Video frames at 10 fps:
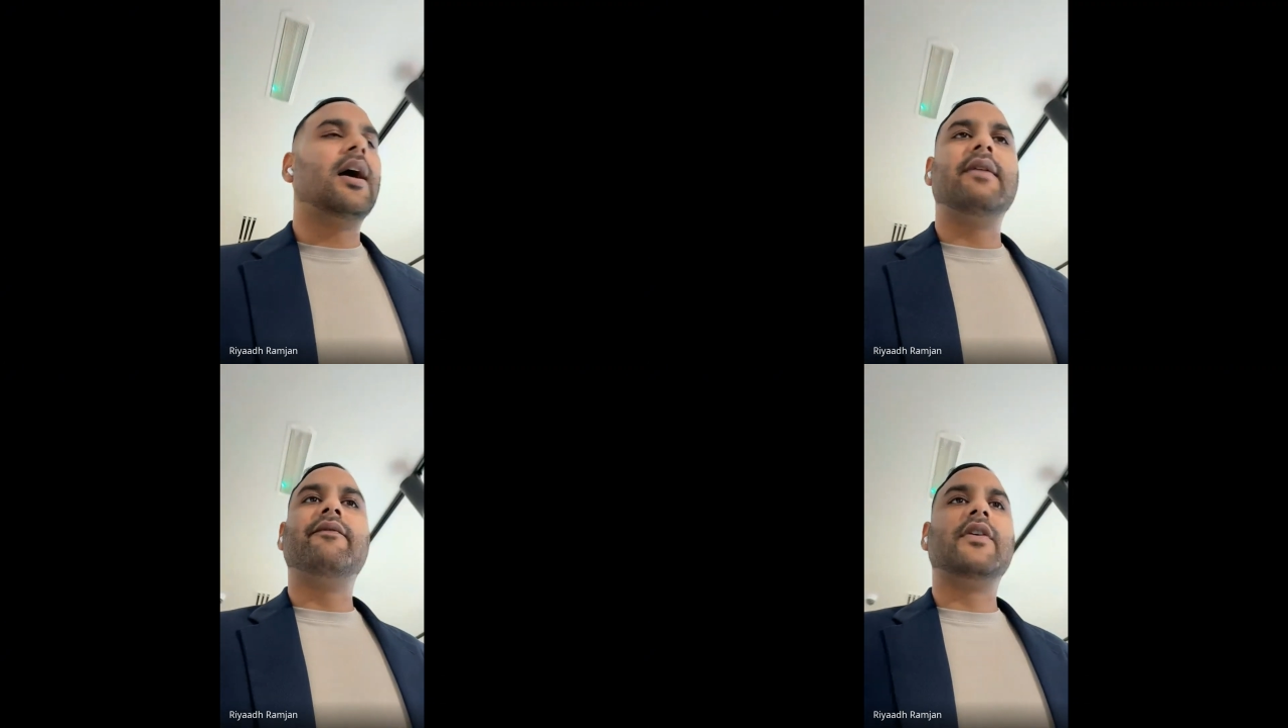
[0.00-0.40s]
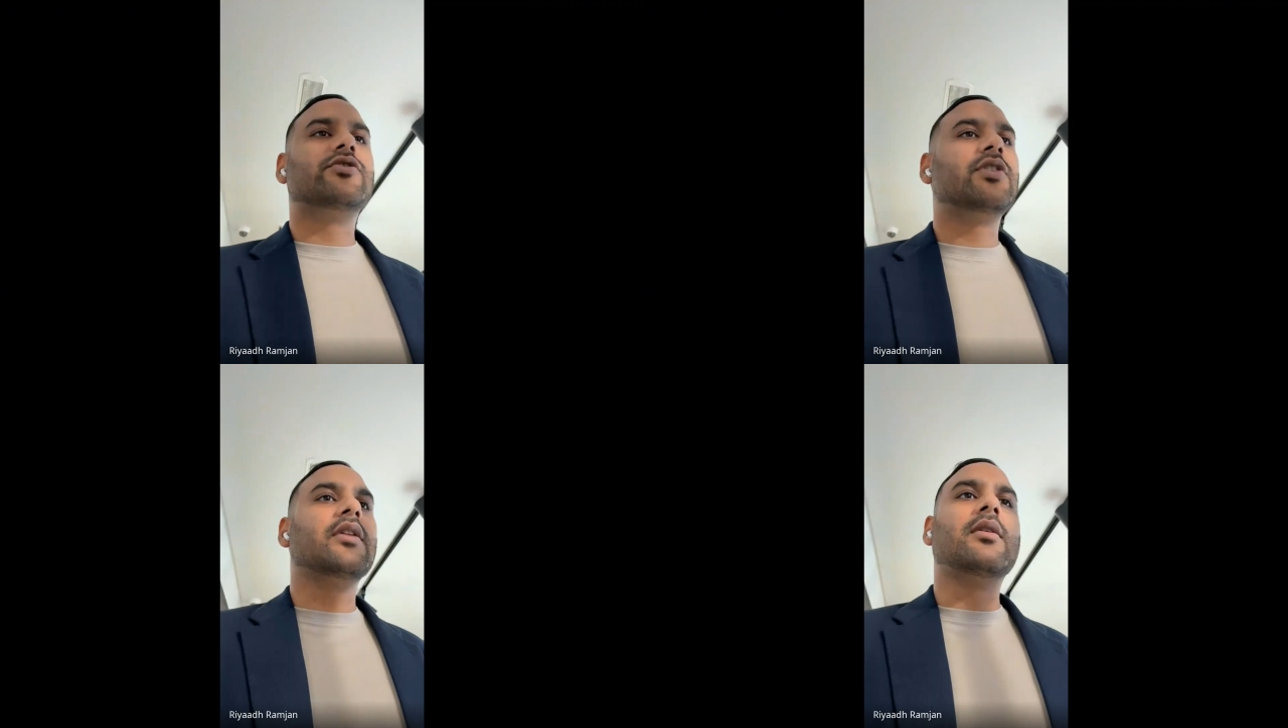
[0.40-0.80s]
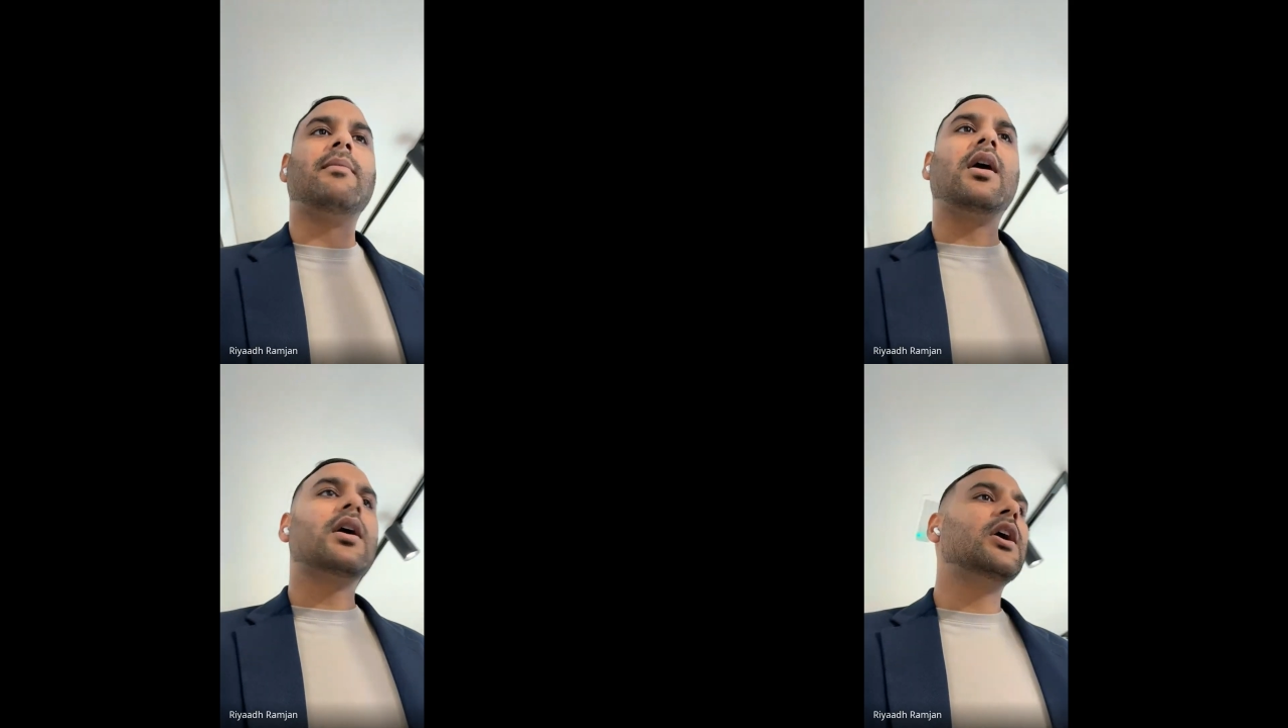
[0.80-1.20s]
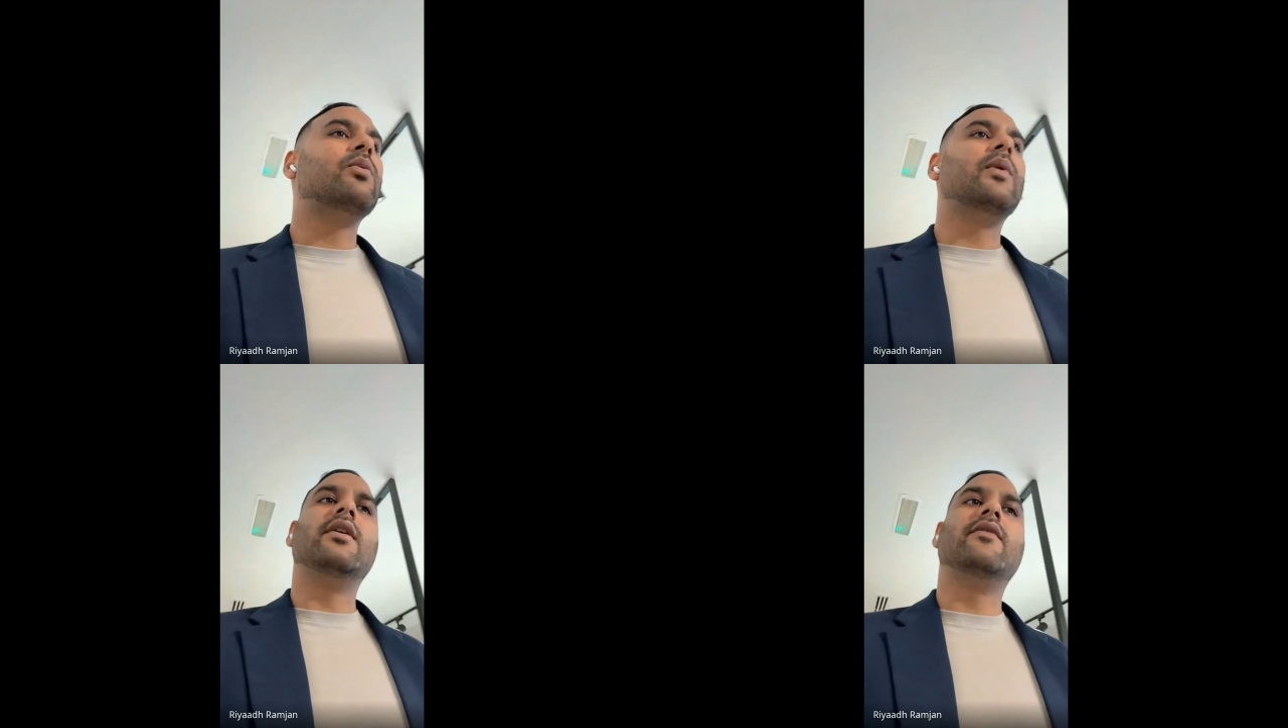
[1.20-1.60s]
inventory on the market
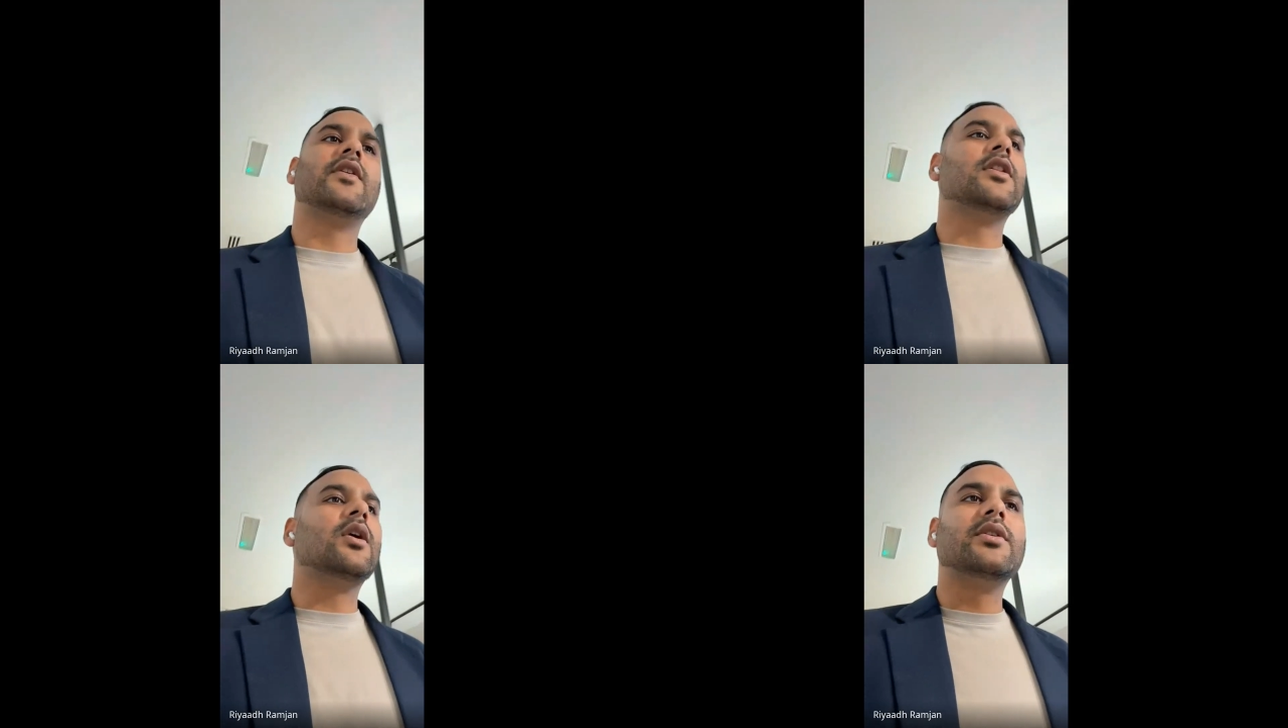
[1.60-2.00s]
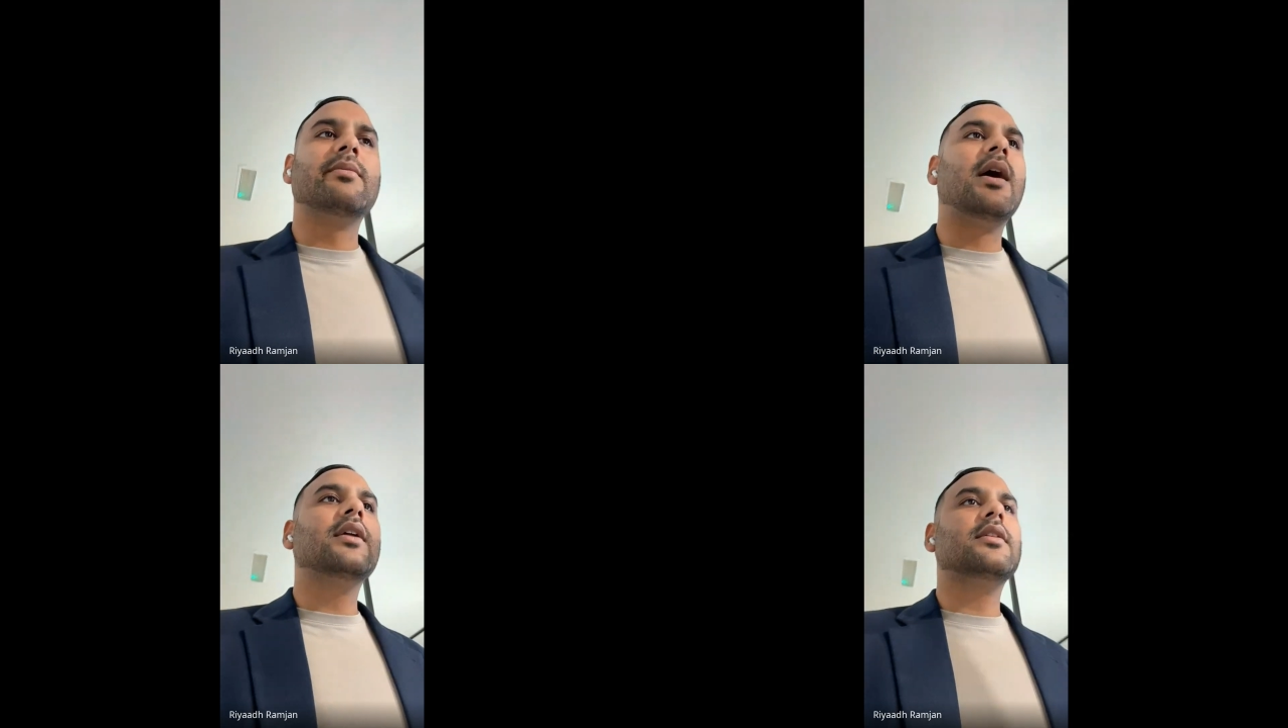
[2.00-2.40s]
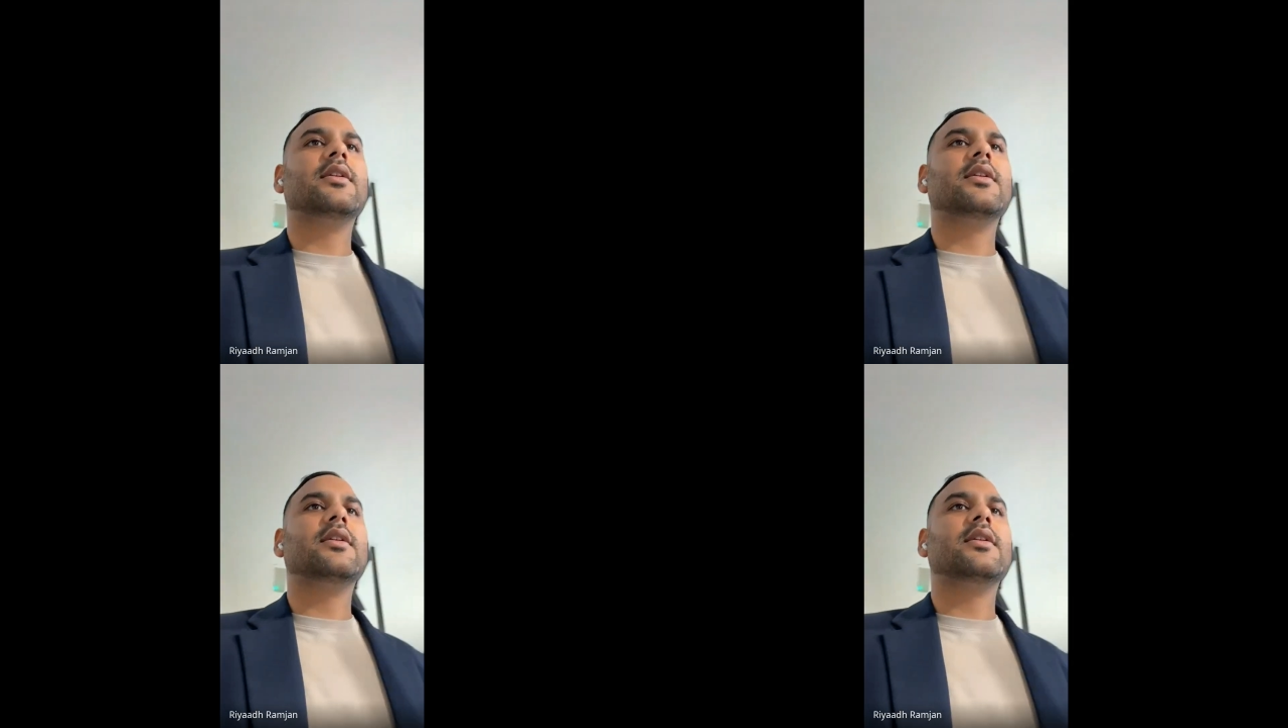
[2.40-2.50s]
with no demand.